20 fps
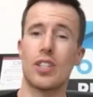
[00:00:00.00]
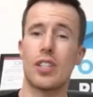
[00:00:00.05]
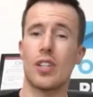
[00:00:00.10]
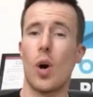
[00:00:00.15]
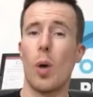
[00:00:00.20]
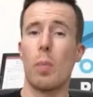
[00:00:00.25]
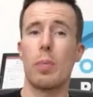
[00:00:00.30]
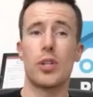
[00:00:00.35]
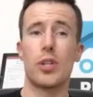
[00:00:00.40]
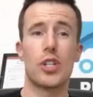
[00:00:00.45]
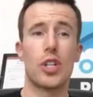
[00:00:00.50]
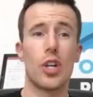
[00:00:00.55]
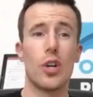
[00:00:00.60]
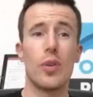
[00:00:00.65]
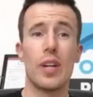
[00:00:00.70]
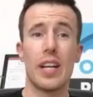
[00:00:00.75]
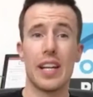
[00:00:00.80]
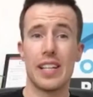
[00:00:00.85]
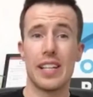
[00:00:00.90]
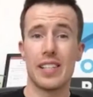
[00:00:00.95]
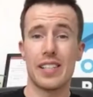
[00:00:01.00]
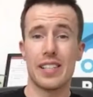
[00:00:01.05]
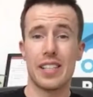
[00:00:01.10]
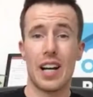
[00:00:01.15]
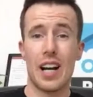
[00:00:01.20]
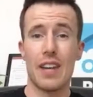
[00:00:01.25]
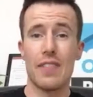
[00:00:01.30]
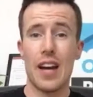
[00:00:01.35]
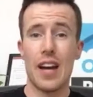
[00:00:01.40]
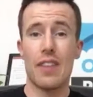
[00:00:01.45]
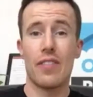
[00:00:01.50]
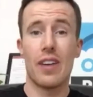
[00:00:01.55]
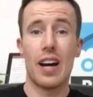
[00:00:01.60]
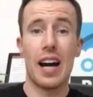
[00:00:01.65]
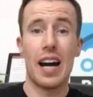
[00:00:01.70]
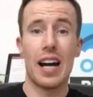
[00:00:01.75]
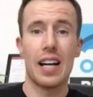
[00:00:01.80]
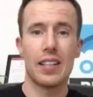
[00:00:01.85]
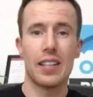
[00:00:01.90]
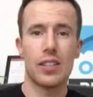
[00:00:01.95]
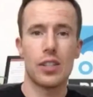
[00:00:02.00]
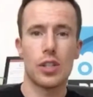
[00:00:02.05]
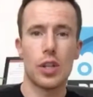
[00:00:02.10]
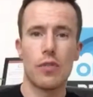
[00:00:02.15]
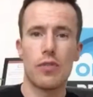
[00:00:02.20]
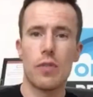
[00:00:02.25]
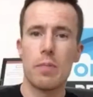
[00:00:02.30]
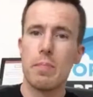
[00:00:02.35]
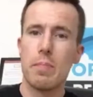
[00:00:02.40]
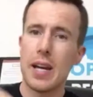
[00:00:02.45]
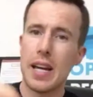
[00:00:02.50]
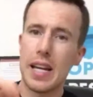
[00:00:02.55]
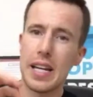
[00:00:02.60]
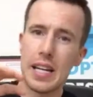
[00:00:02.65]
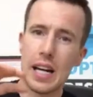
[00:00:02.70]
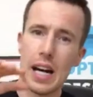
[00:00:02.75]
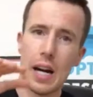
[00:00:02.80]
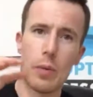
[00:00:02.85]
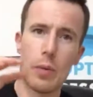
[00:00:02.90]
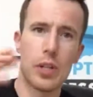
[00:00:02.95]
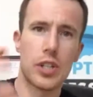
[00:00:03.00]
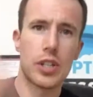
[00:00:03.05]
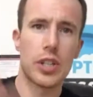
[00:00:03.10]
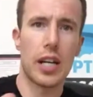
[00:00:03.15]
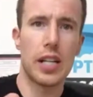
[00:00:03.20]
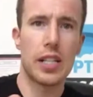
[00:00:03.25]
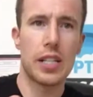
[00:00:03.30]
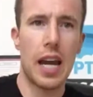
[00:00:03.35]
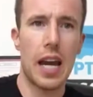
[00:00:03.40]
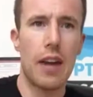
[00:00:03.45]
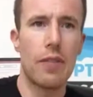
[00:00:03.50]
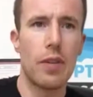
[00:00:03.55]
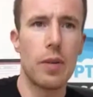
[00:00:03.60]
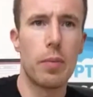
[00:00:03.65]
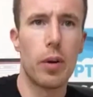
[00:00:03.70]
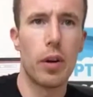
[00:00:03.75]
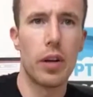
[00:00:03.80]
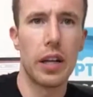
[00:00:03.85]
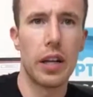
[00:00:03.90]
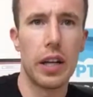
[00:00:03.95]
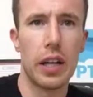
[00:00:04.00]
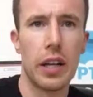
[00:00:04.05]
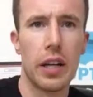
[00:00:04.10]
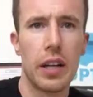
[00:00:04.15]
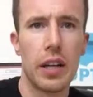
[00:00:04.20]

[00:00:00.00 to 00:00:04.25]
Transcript: opportunities that I've ever had. So for me, I would say to everybody,